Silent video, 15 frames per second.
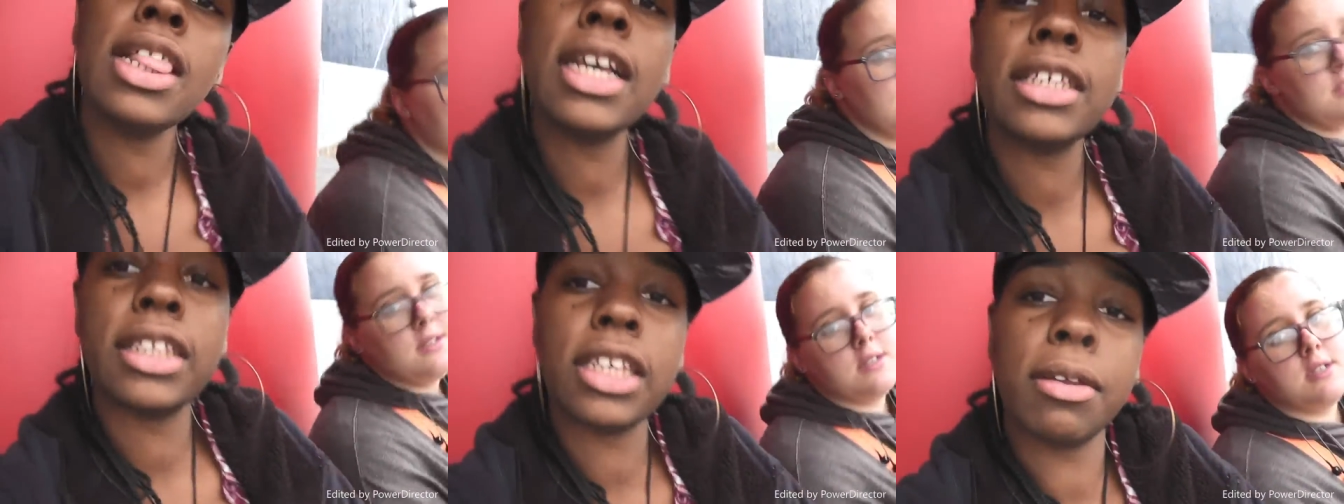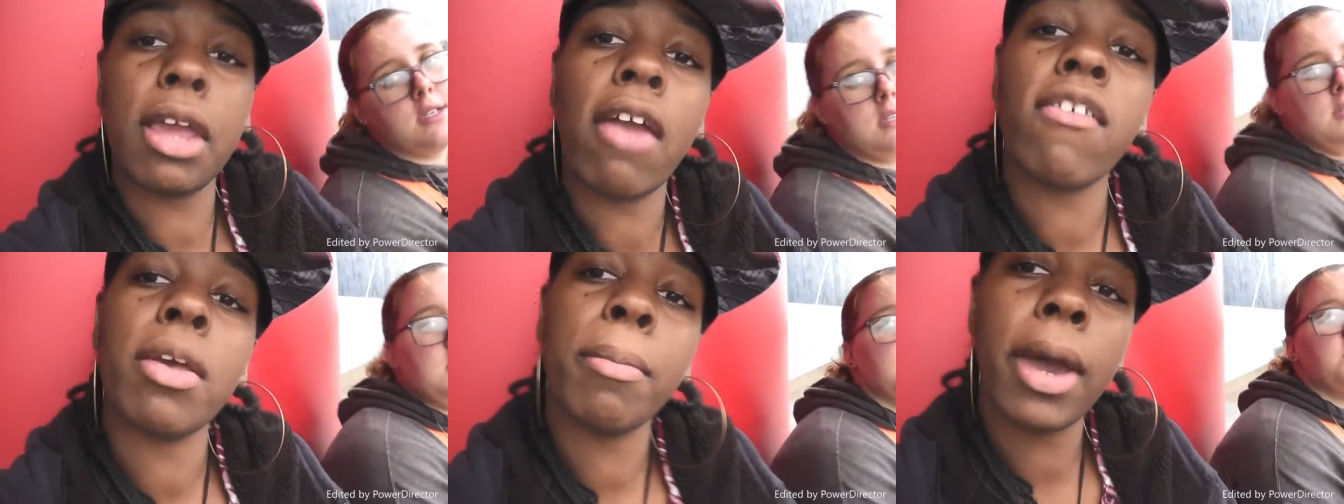
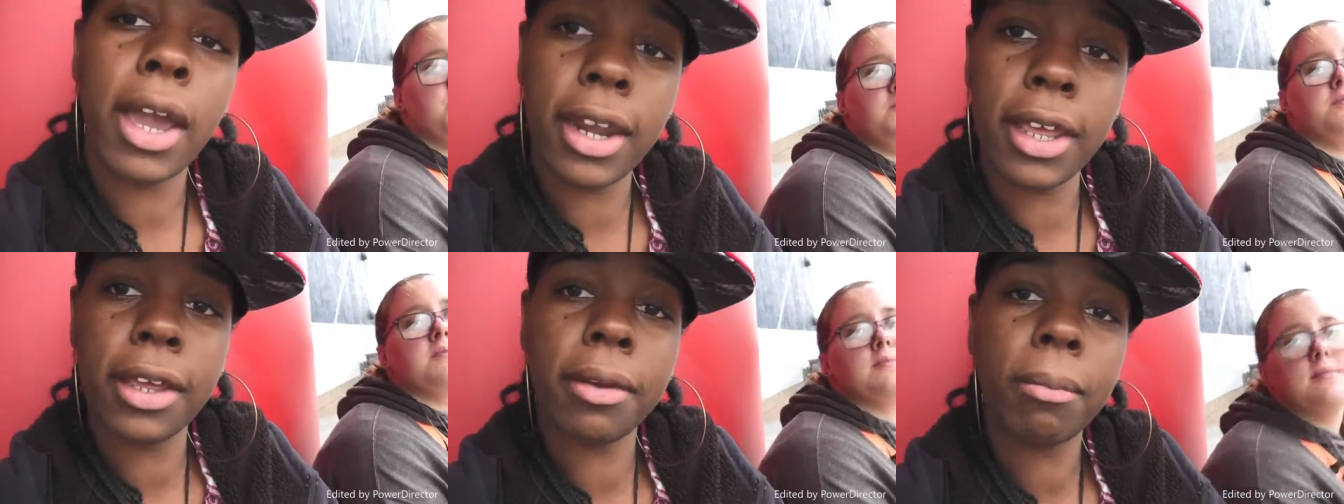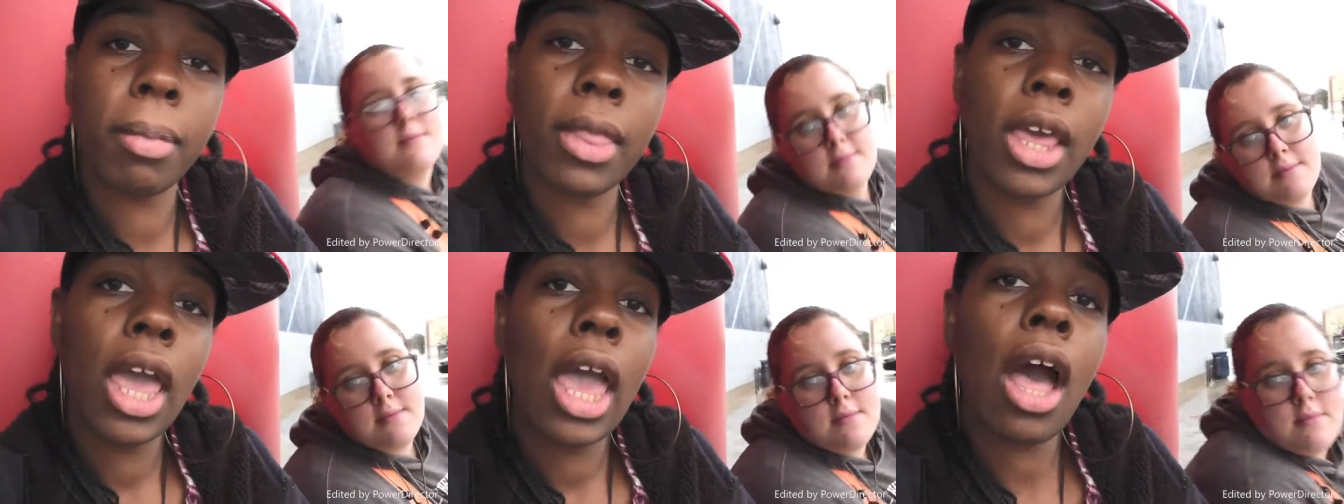Listen, everybody,
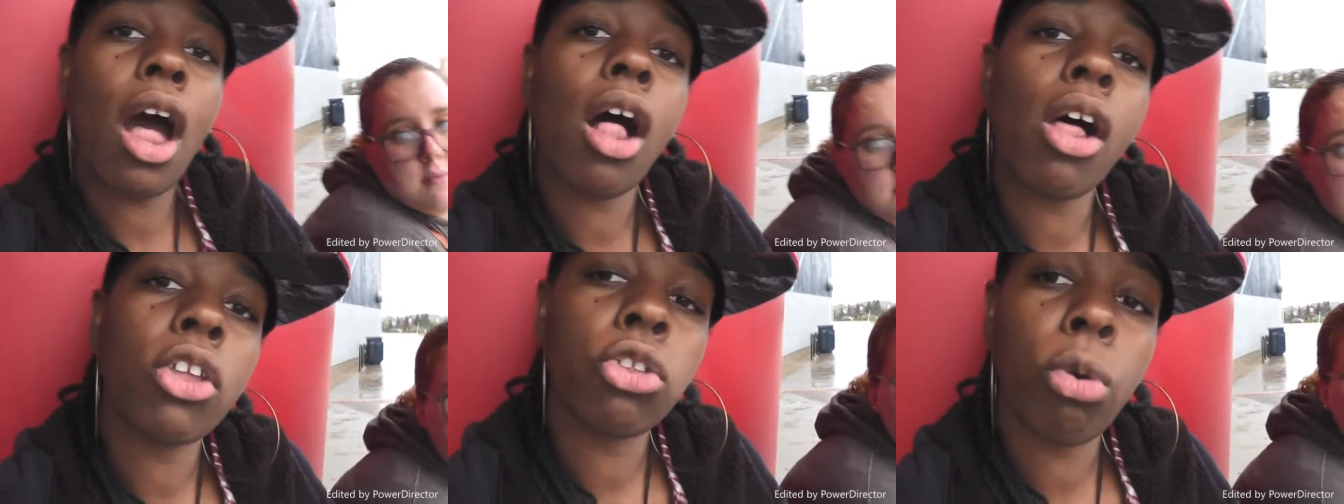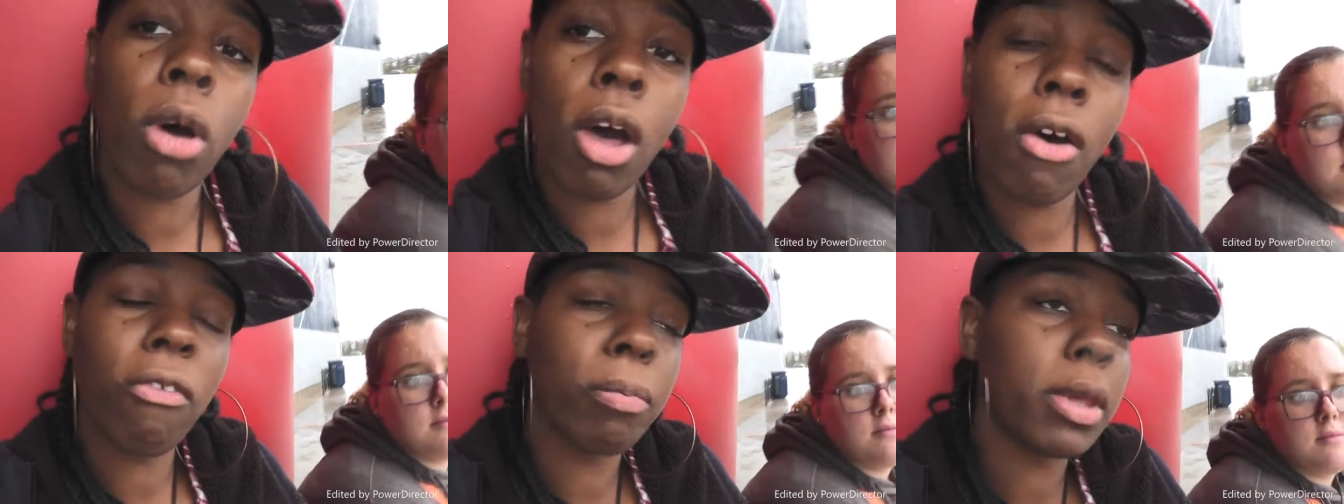all
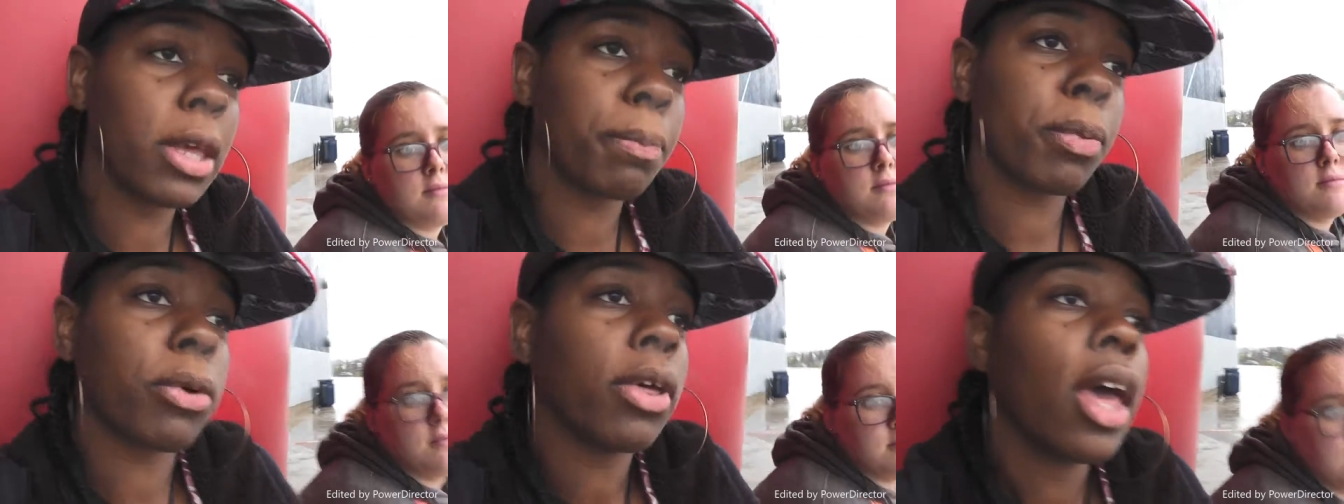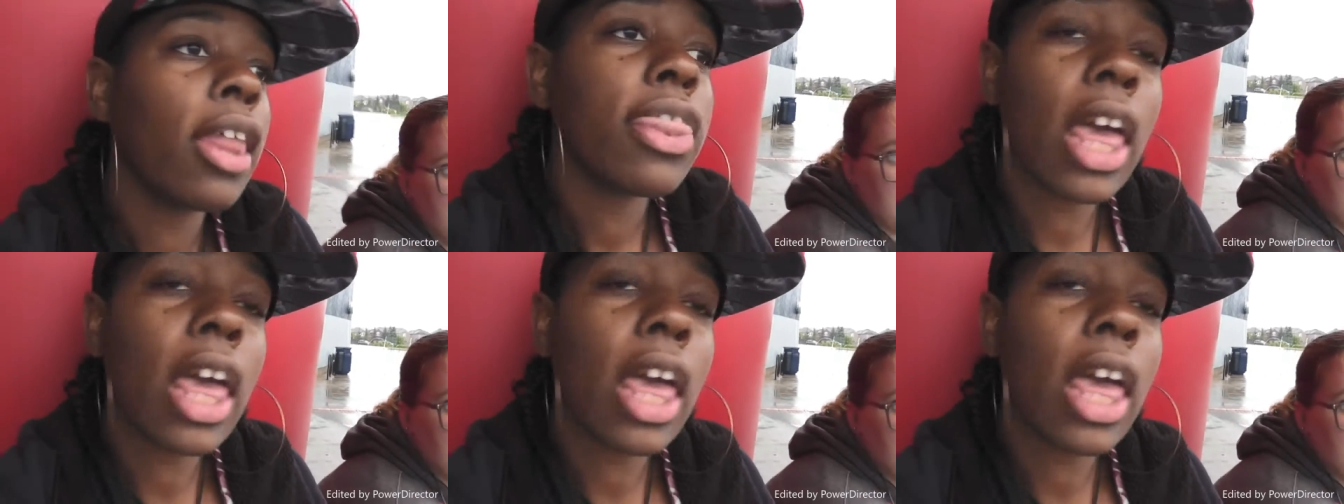12 people,